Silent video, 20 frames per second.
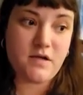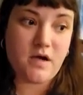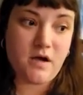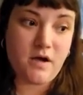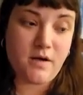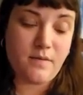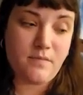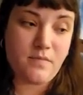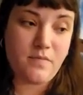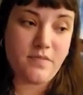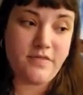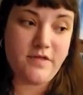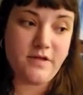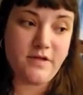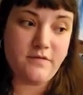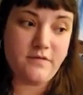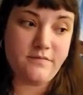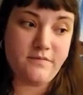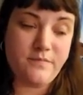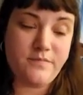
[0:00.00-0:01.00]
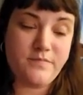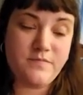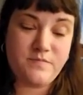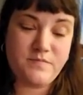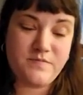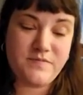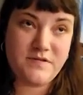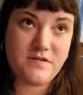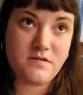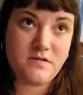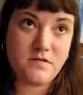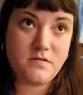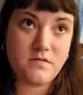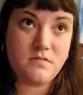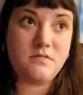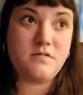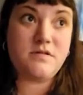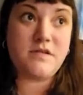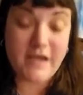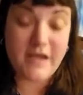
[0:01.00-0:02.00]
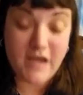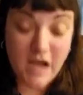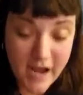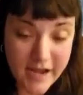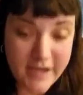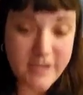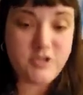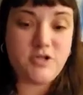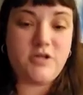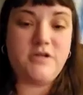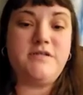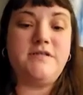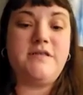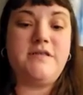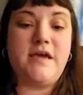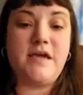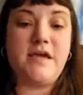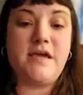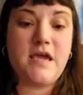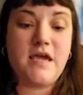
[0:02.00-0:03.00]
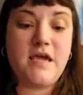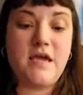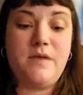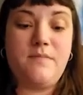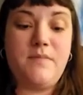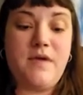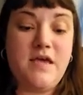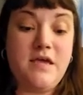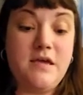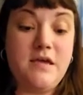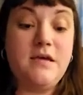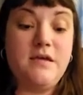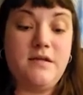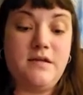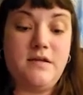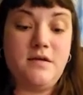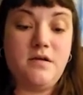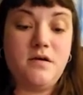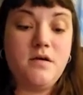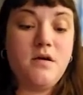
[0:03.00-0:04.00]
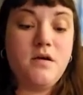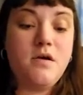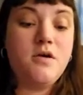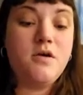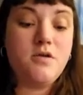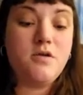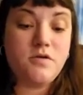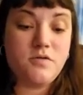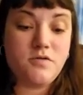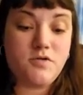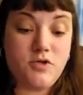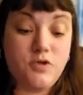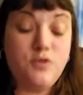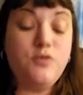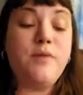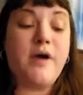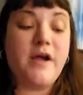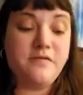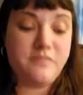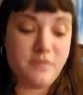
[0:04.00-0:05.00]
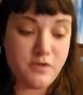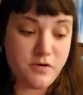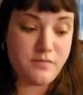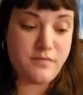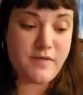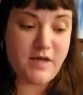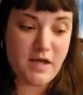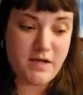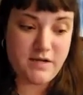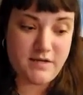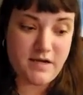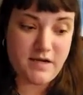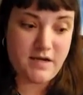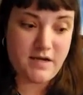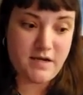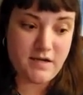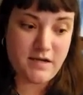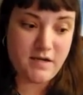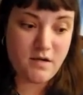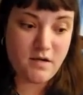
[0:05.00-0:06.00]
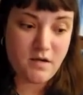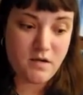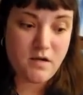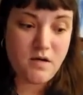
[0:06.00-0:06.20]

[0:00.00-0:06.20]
The psychiatrist that came in to my room that day,